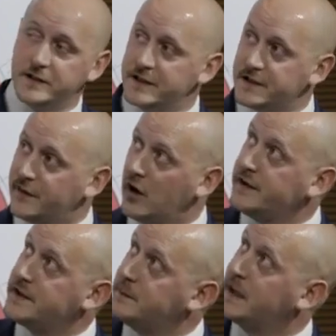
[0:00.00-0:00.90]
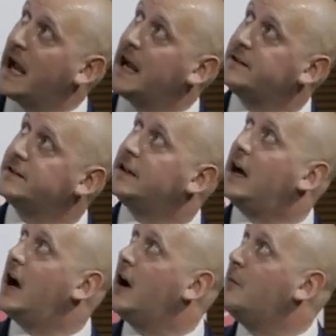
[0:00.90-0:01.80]
identify this McGann
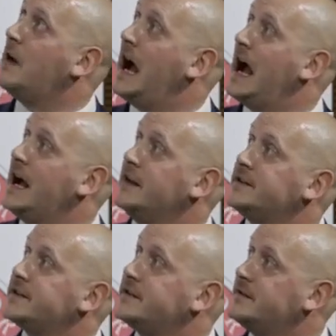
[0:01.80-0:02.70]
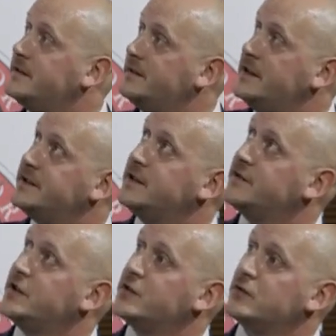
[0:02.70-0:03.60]
and these
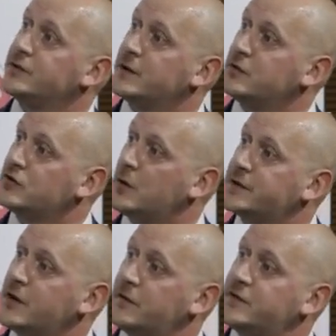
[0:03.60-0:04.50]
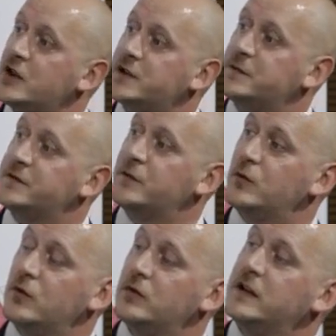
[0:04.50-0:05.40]
individuals that were dropped off just
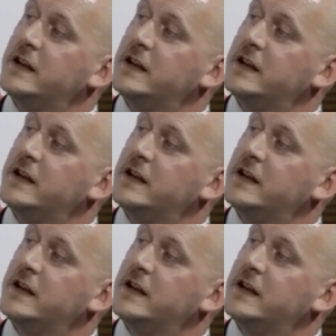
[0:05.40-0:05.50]
before